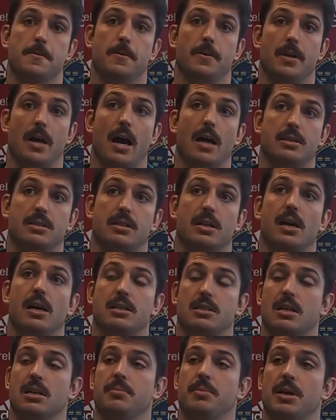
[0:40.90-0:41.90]
yeah,
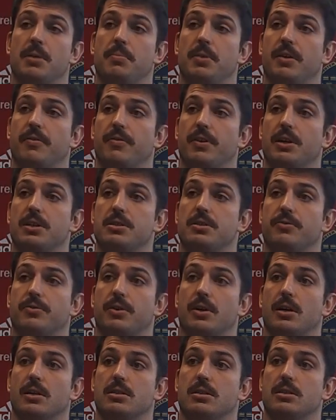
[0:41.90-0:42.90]
it's going to be a big fixture
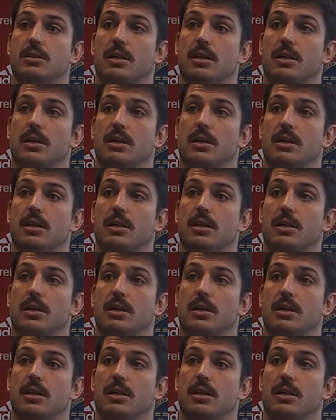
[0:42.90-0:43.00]
for us.